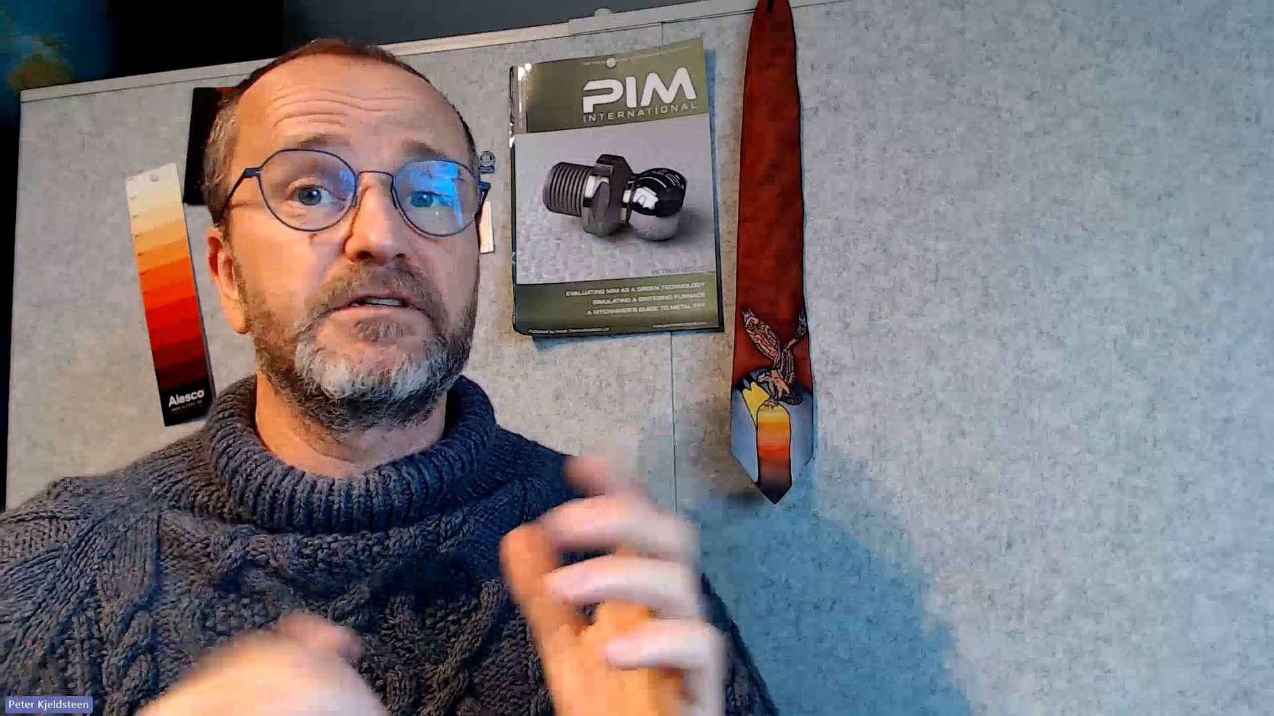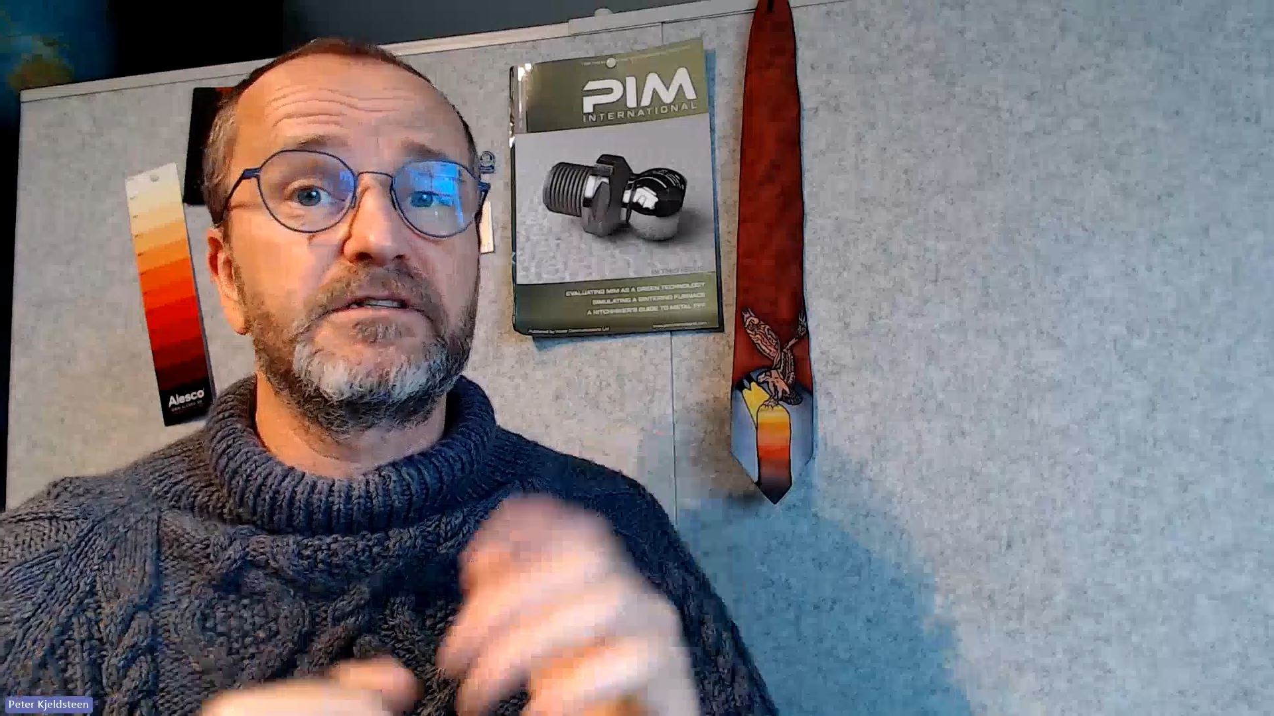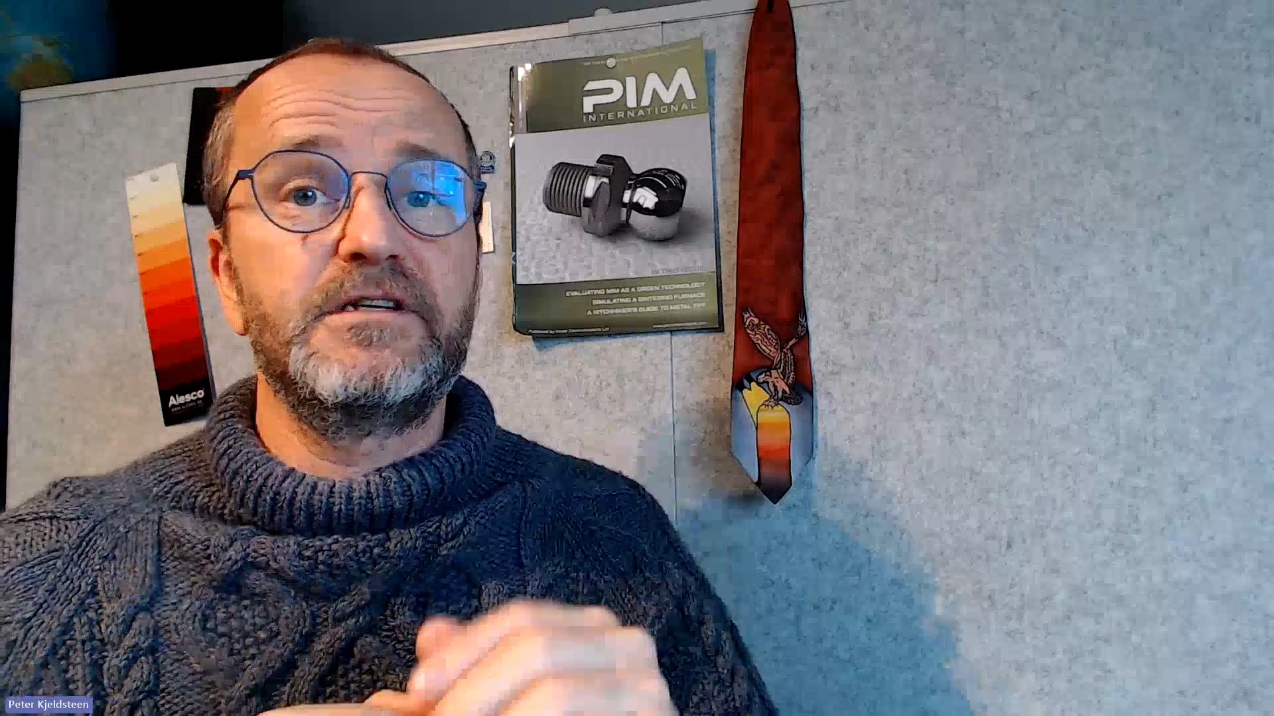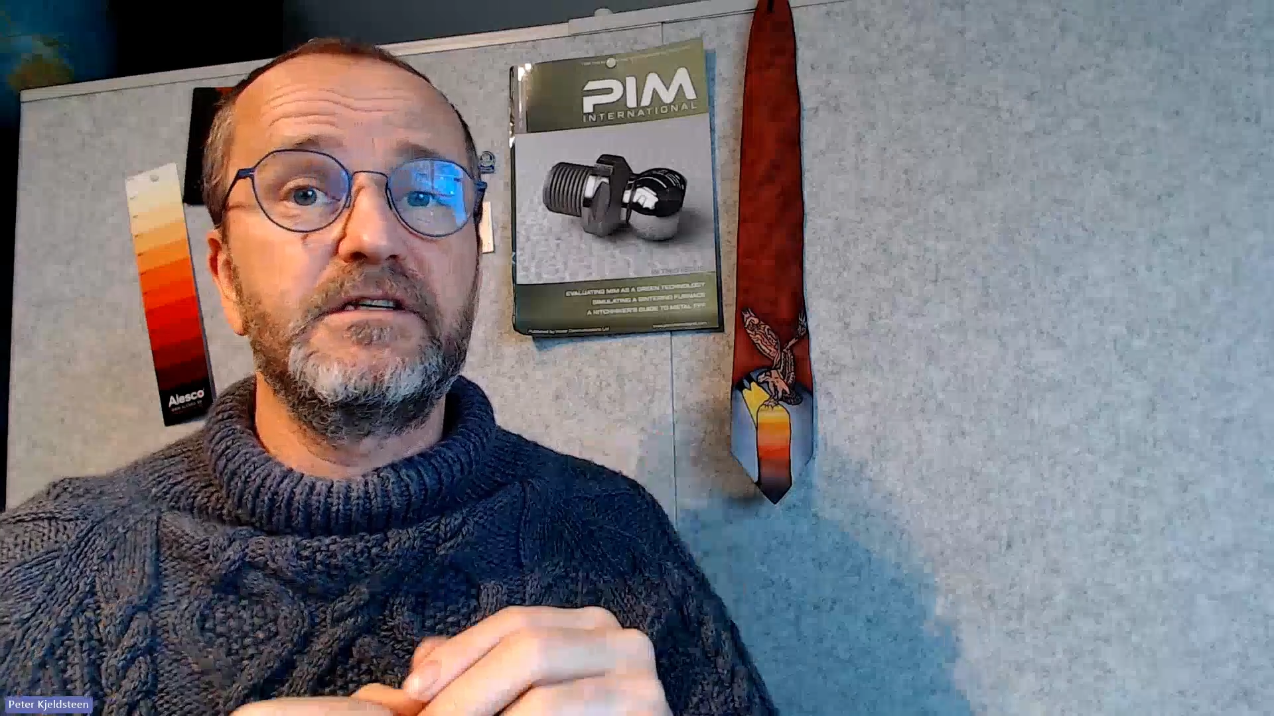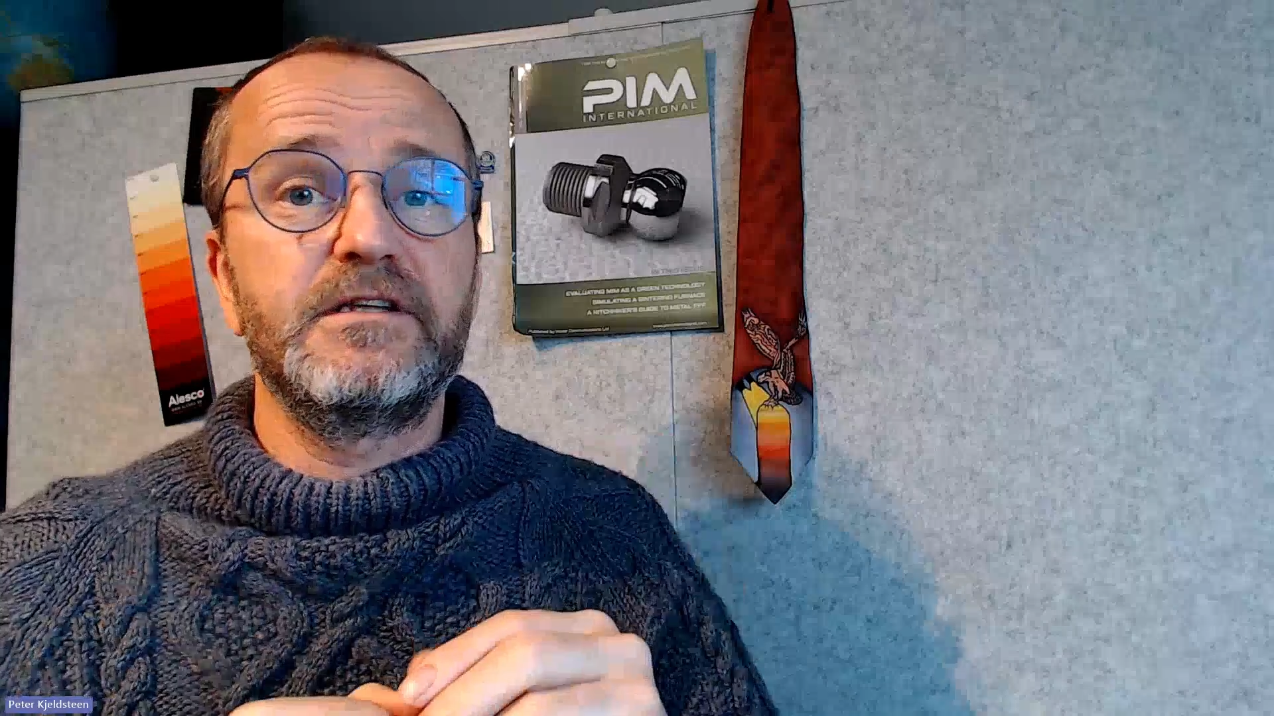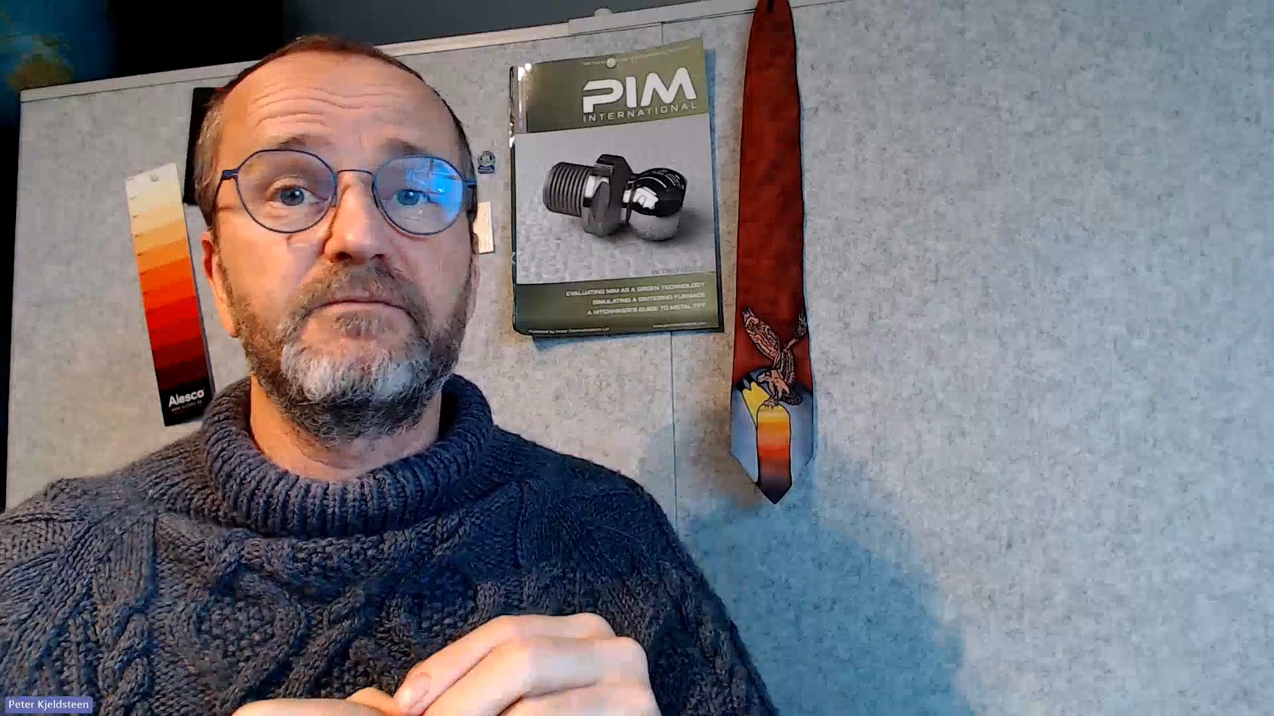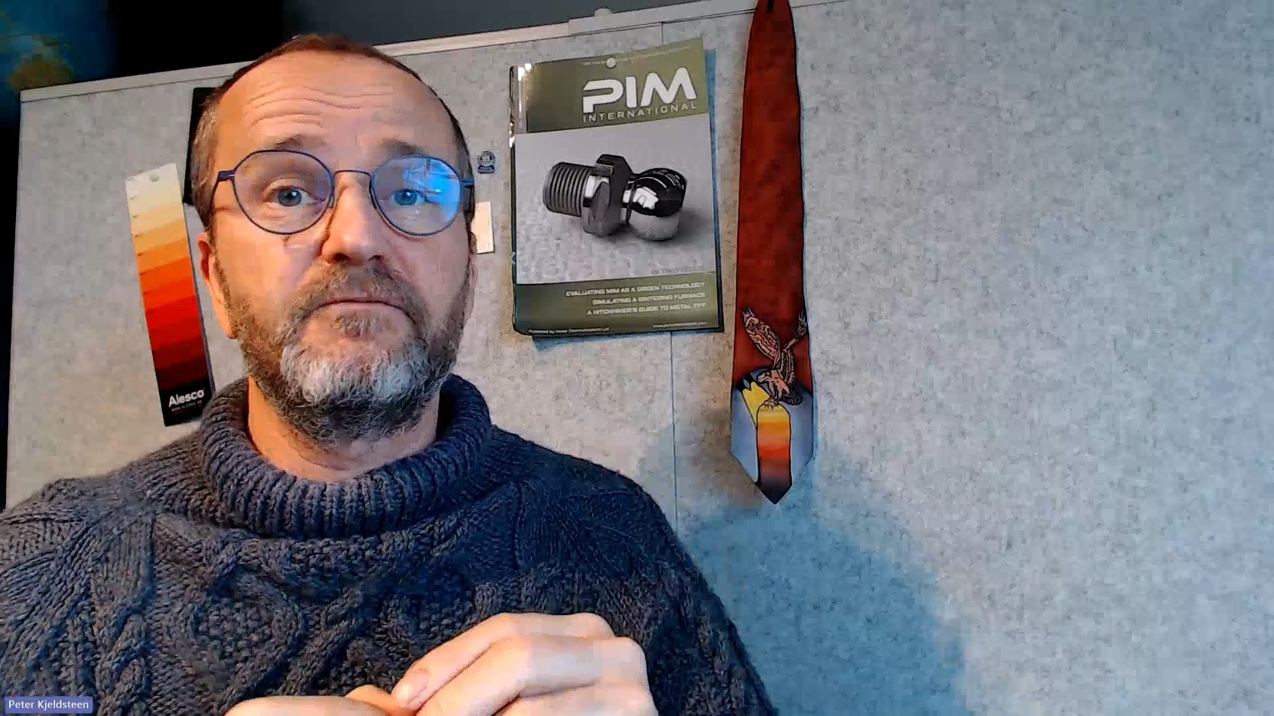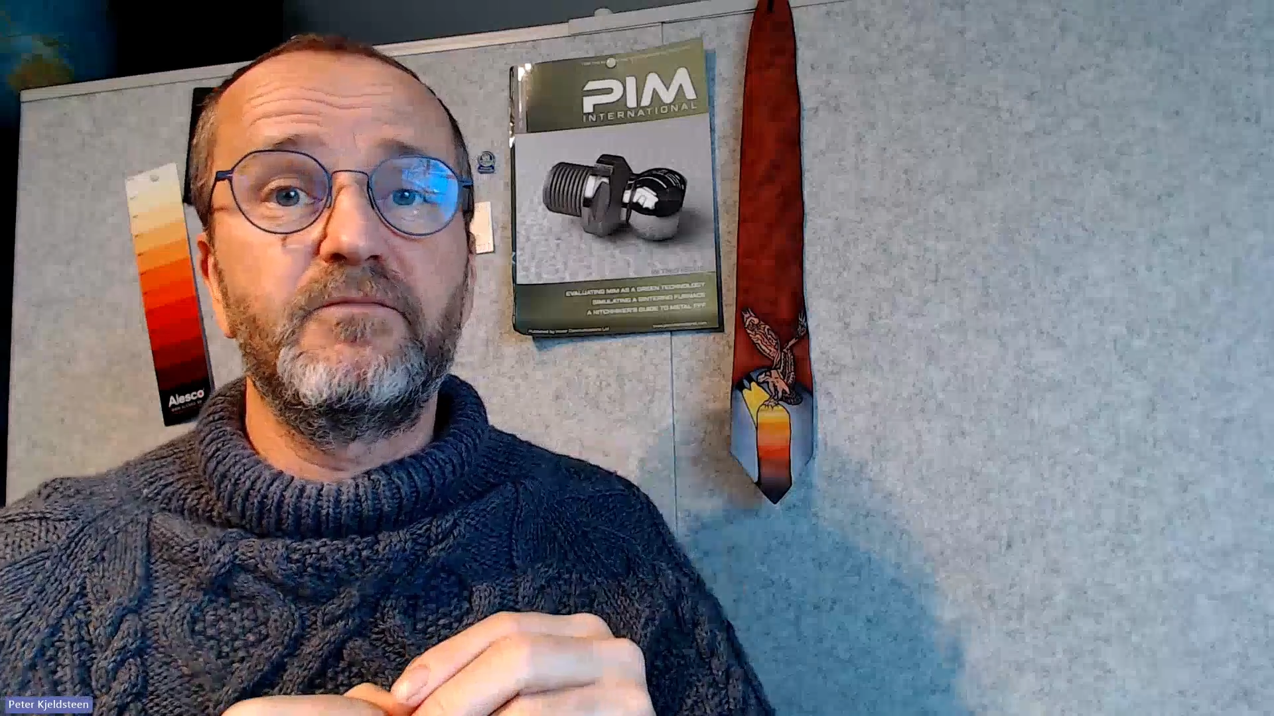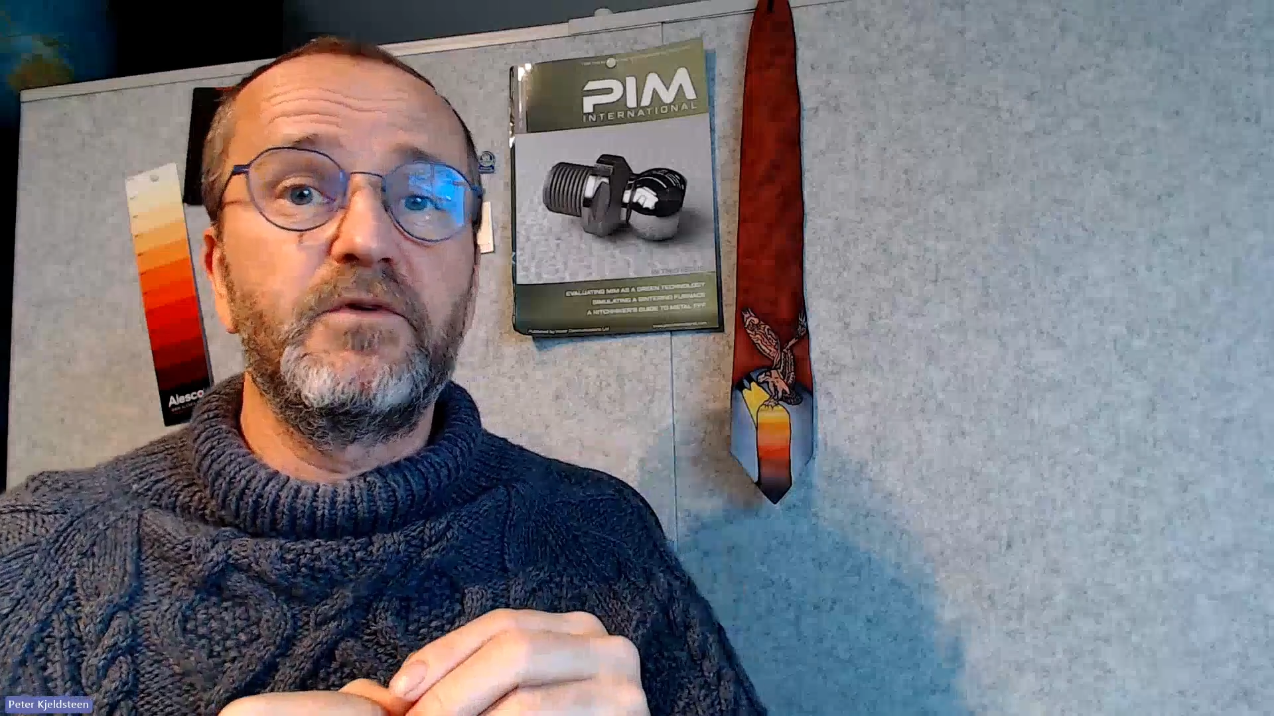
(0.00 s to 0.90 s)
see them